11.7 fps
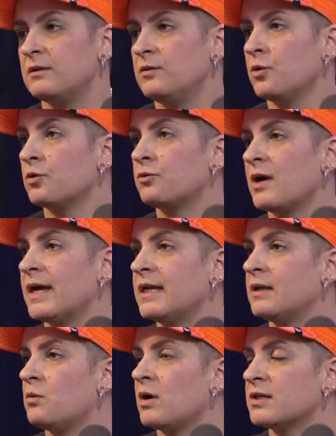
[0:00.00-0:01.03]

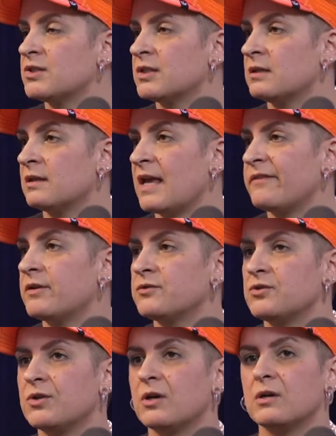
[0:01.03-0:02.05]
Notoriety watching Laugh
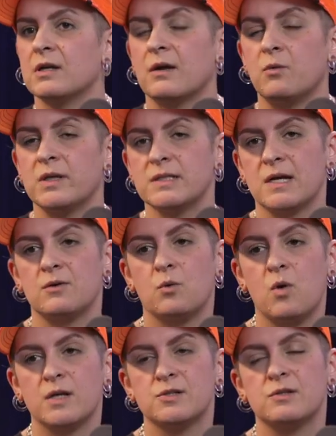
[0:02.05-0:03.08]
After Dark. I went down to
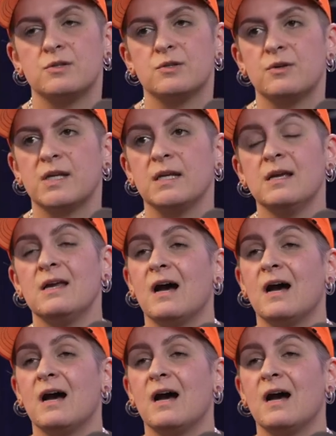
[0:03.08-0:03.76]
watch The Dirty.